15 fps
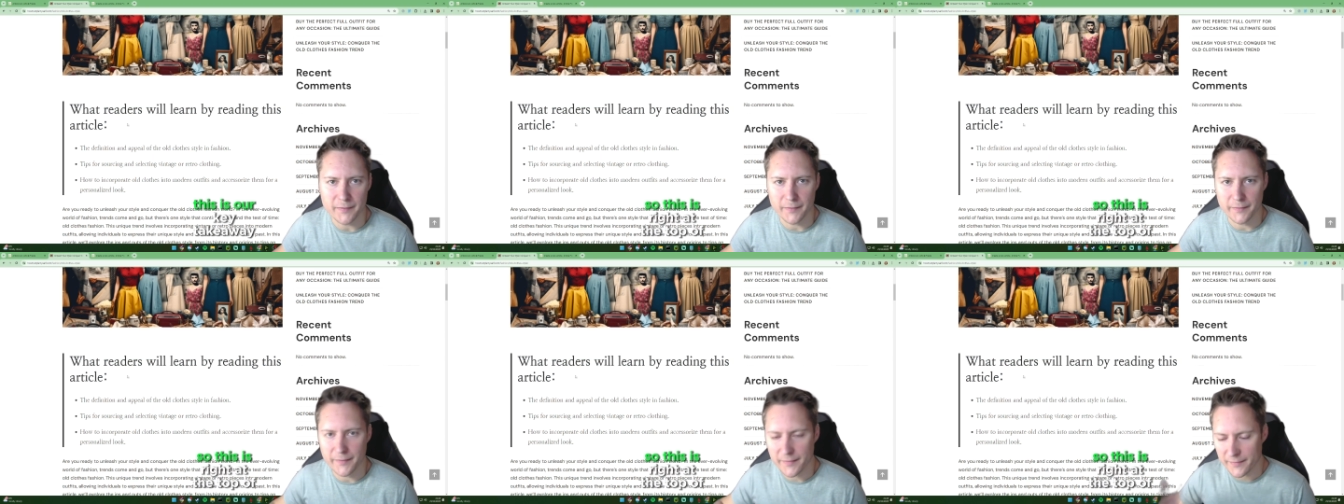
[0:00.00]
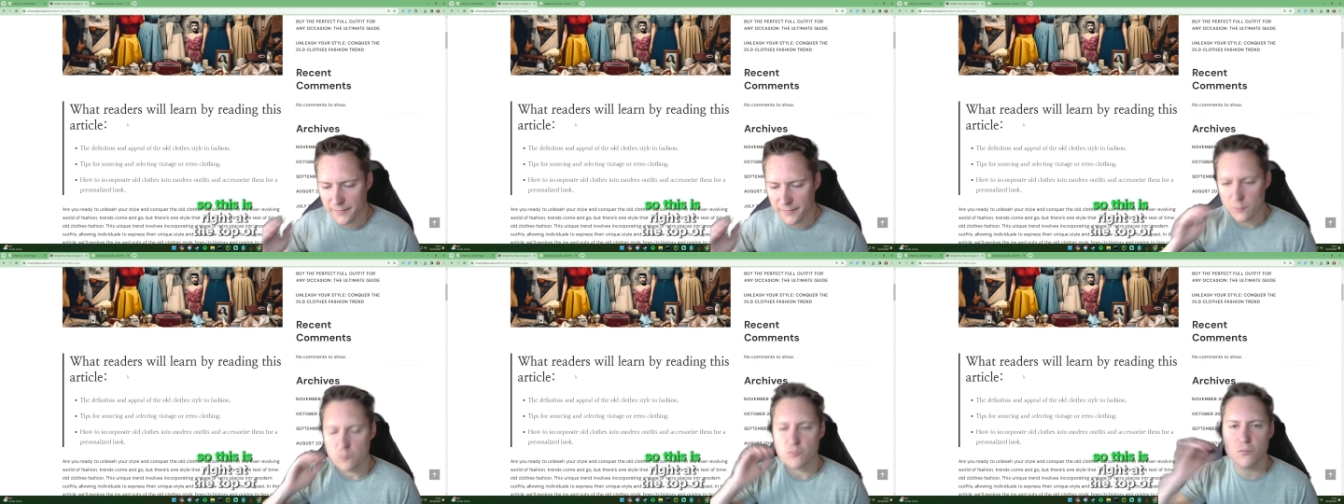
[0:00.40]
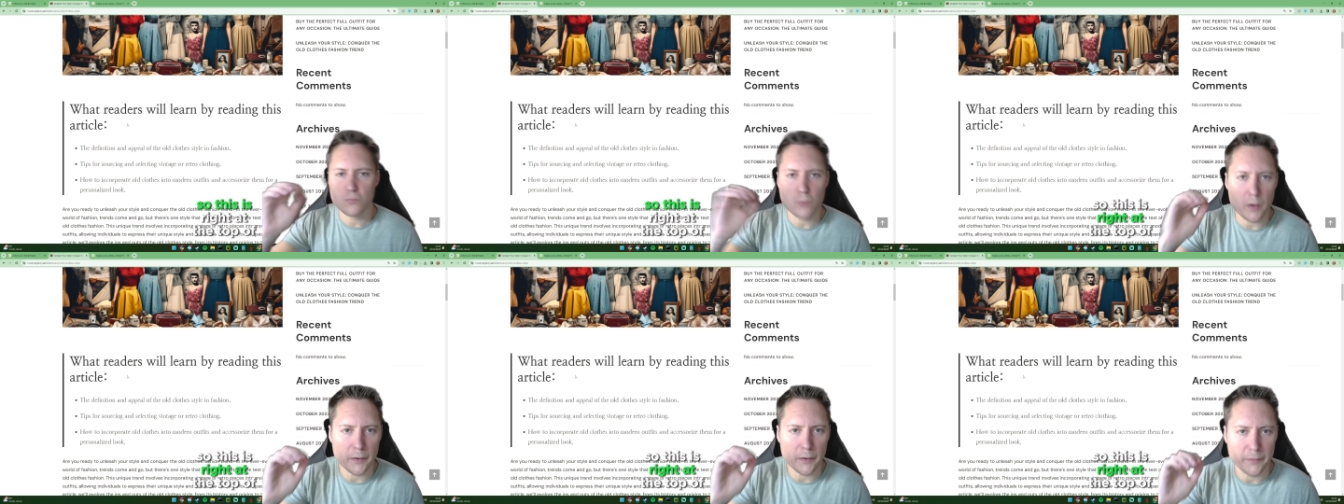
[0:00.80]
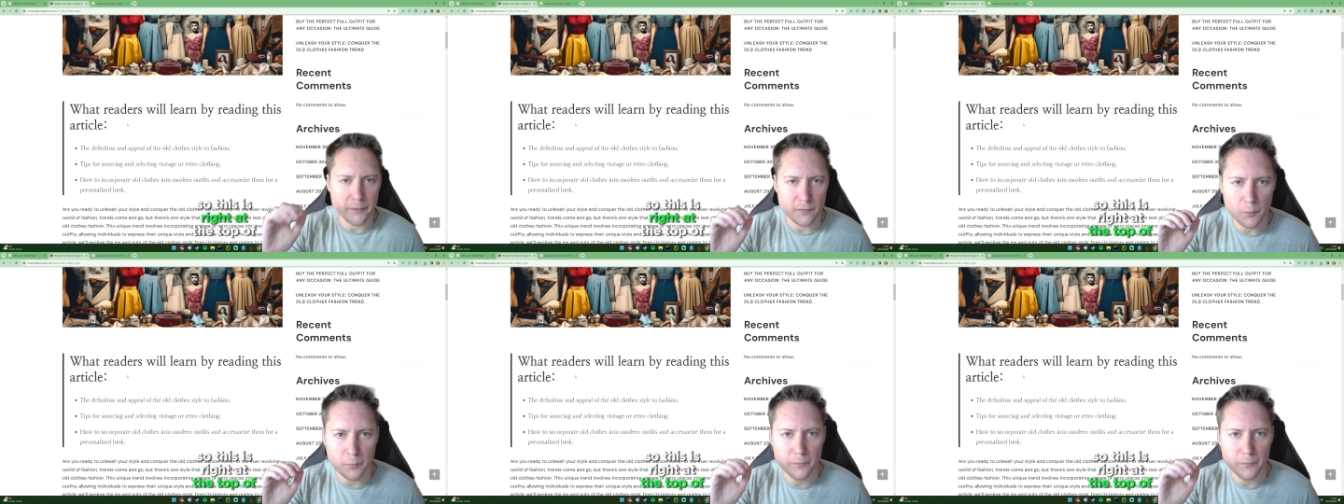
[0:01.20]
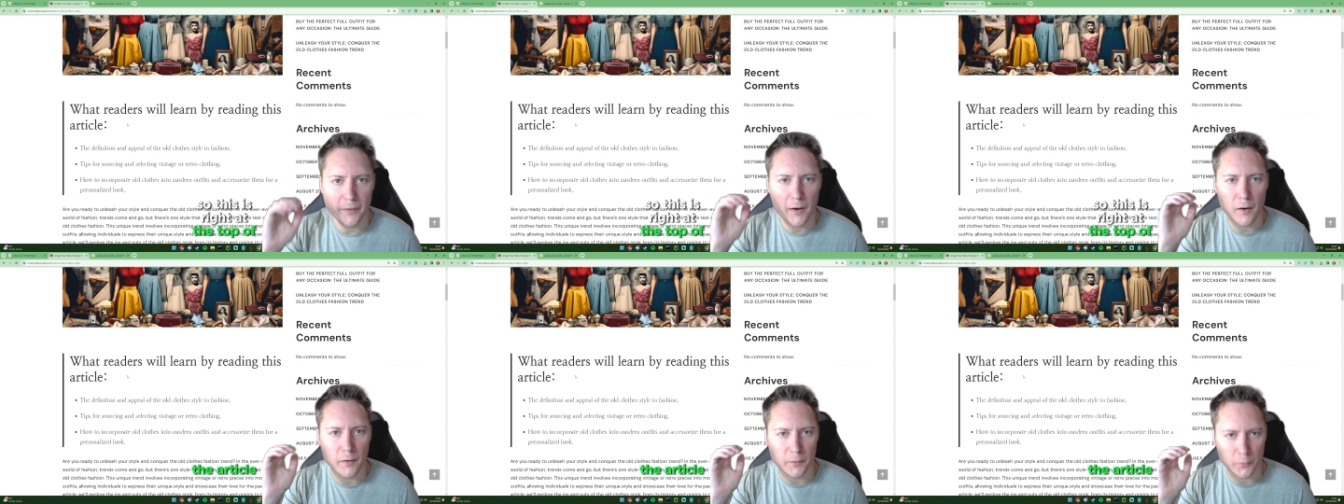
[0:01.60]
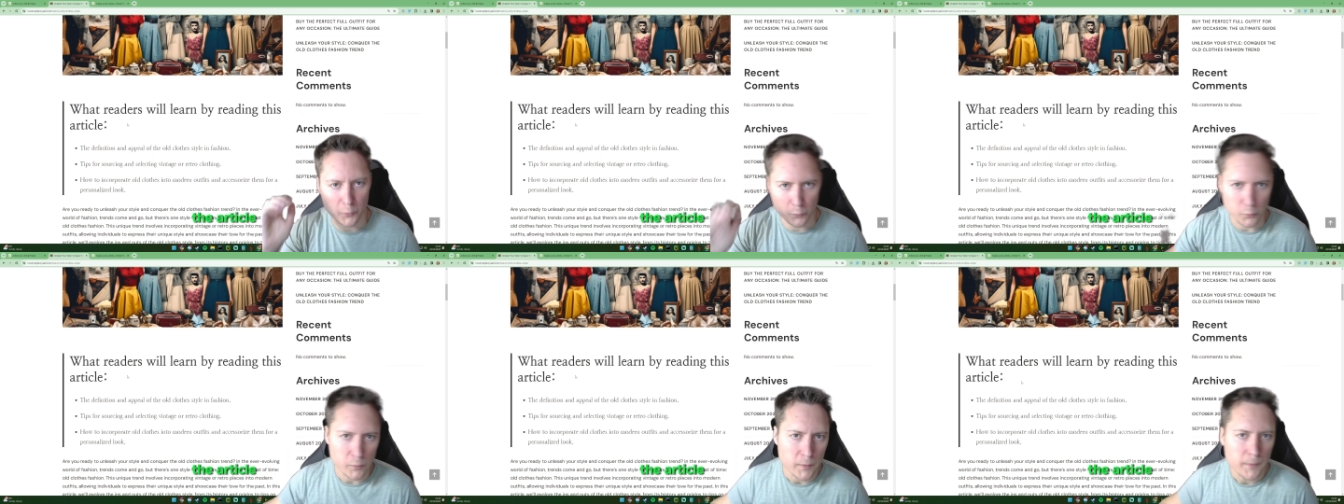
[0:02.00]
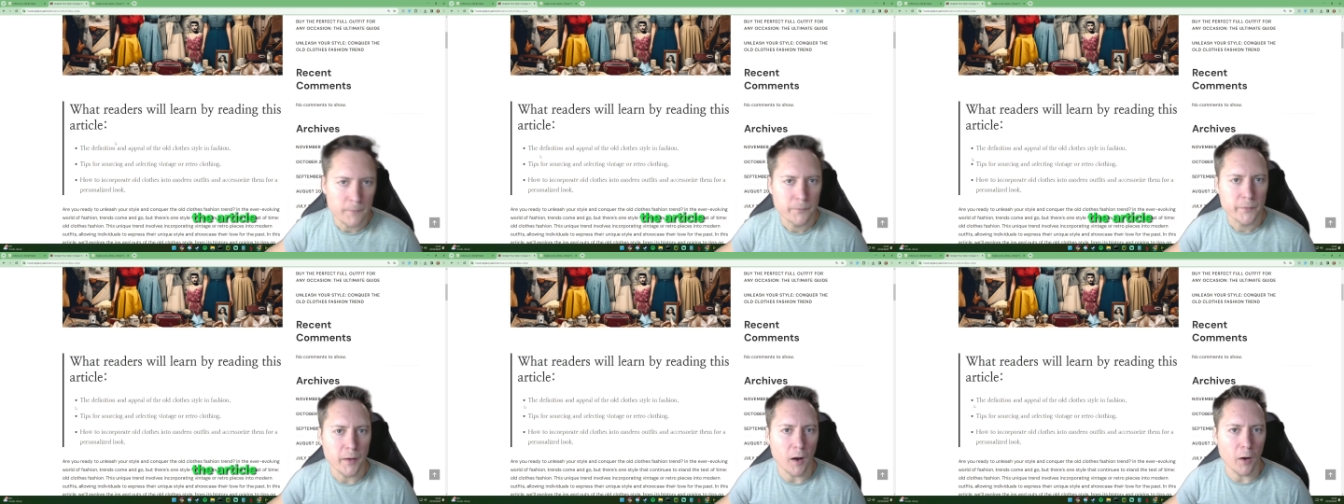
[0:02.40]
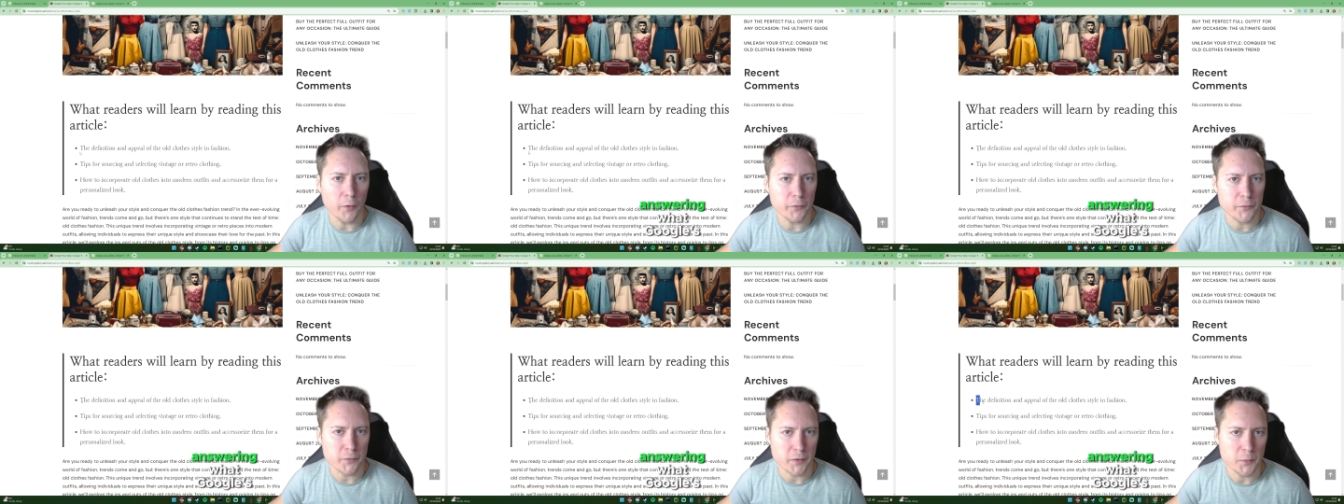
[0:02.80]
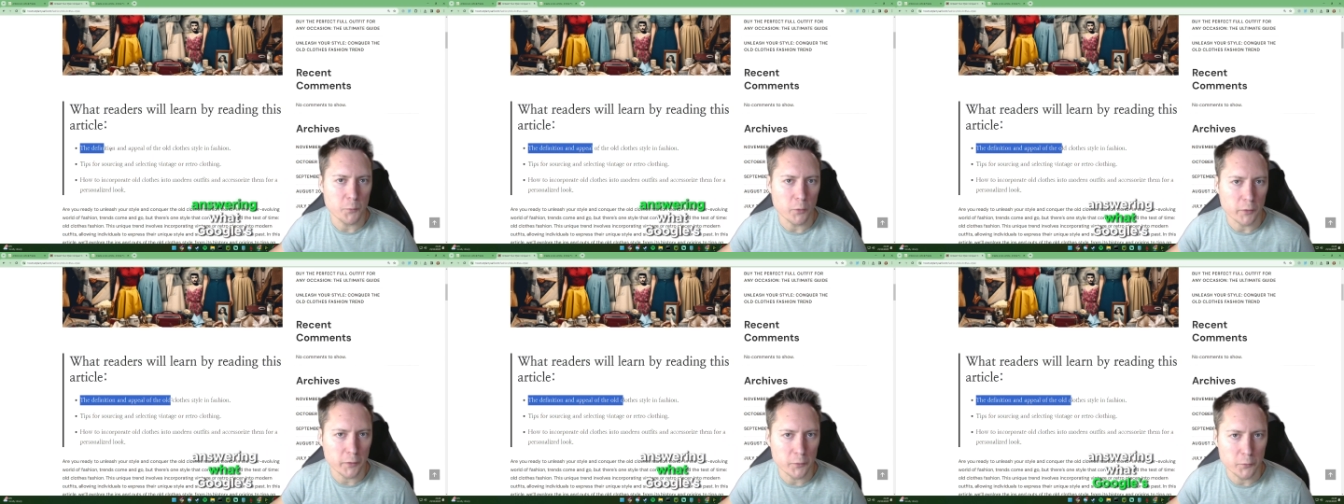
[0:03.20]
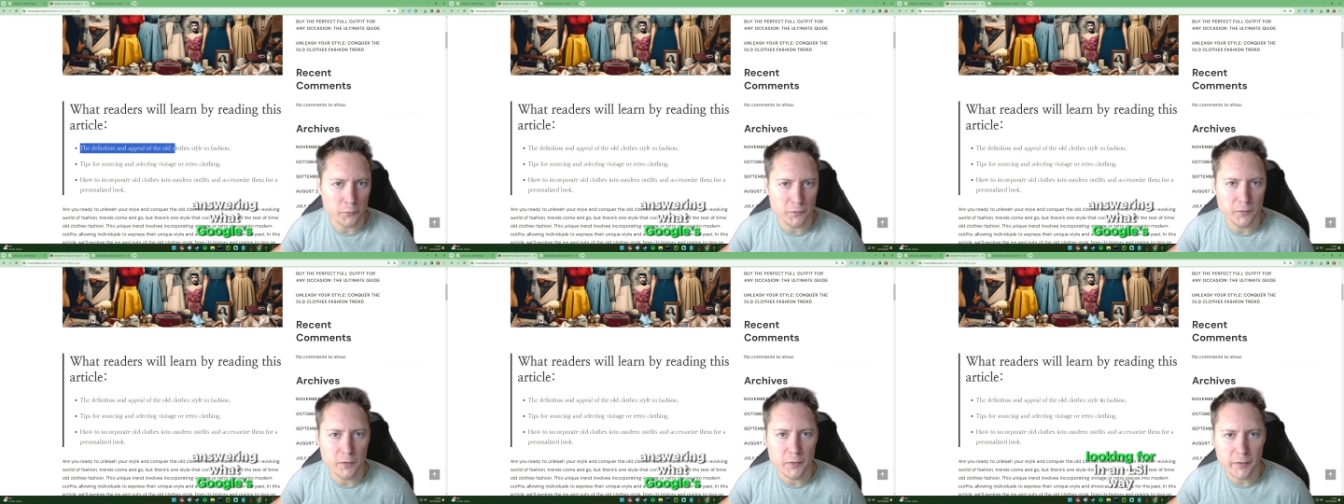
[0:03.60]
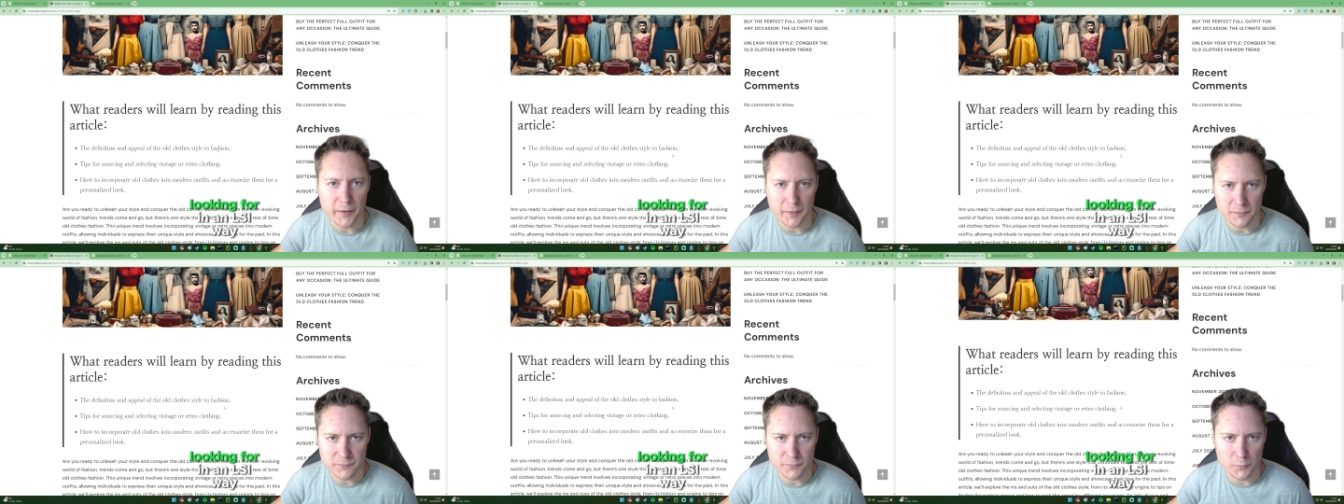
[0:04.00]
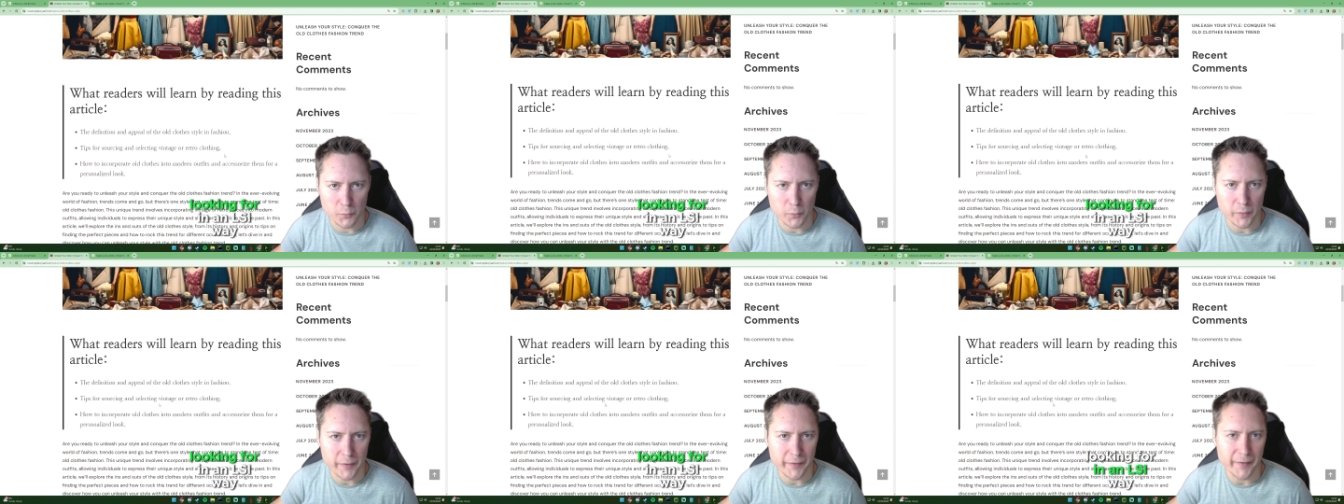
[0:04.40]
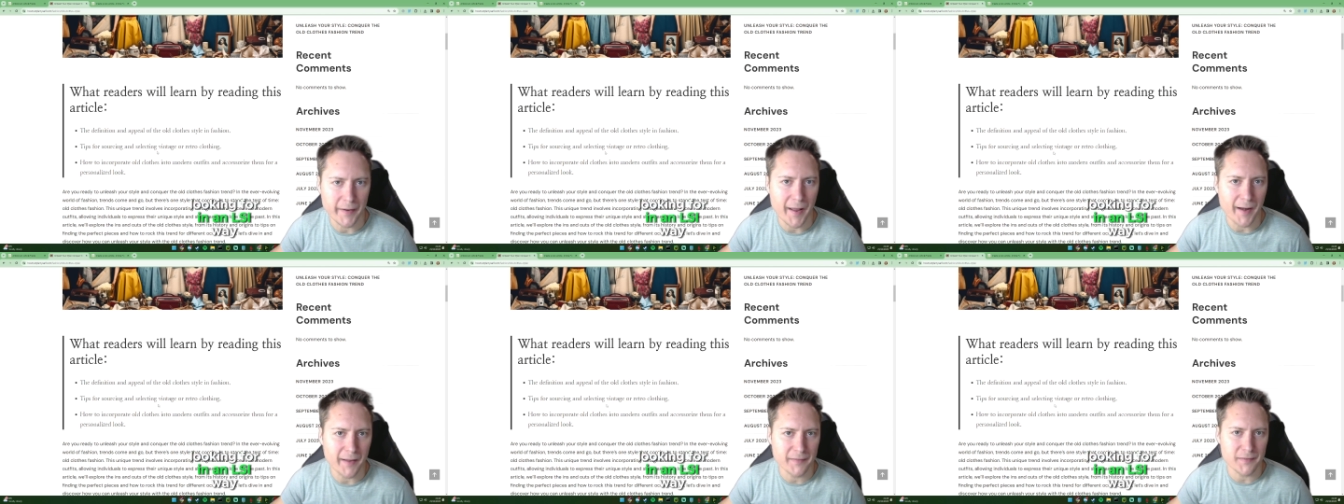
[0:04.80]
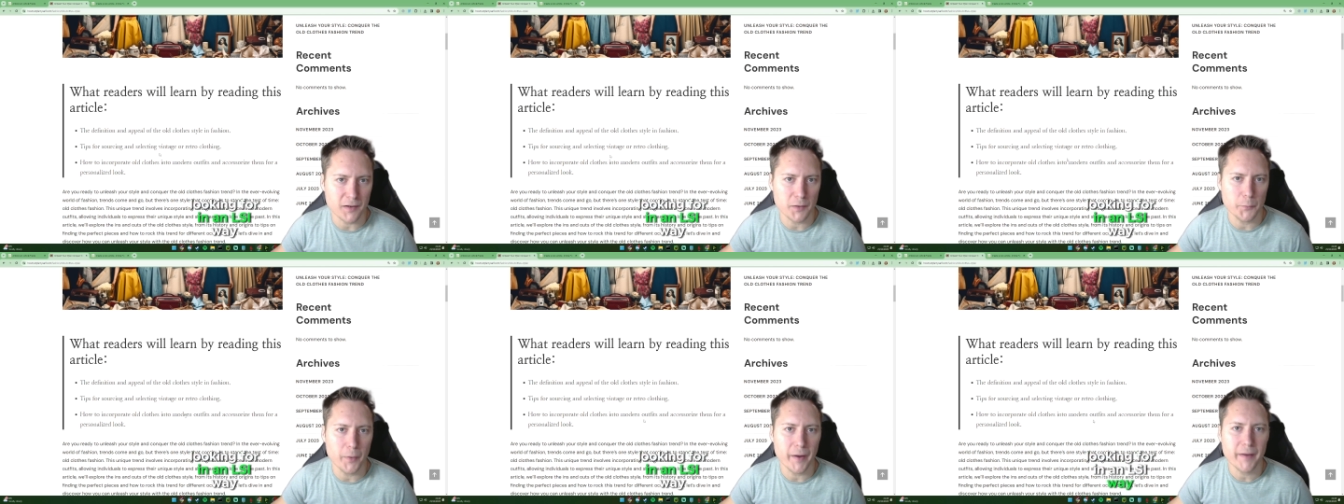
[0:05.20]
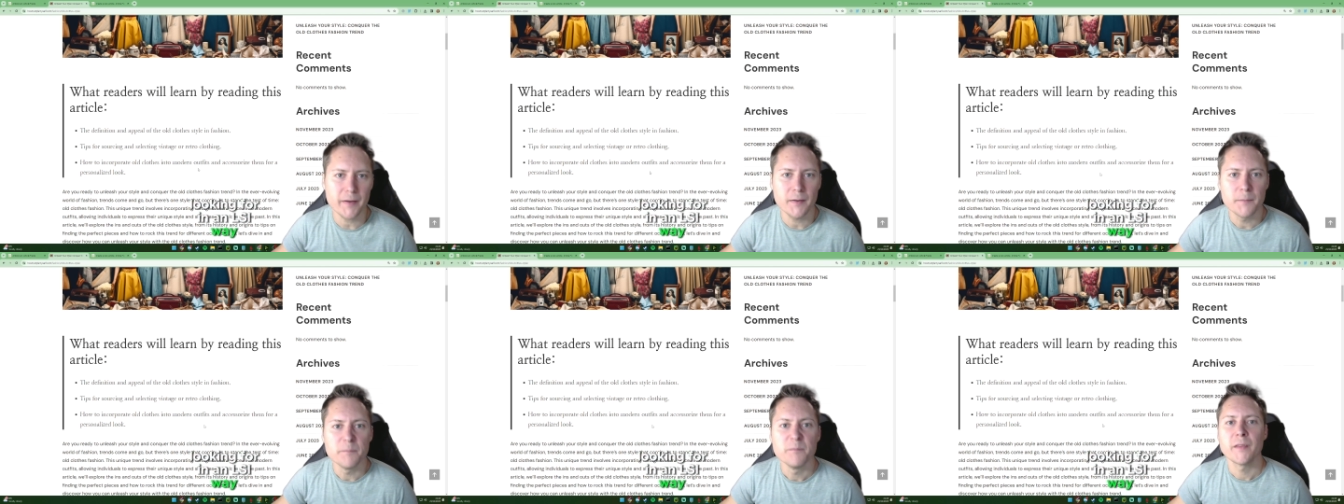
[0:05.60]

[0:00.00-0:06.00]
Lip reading: So this is right at the top of the article, answering what Google's looking for in an LSI way.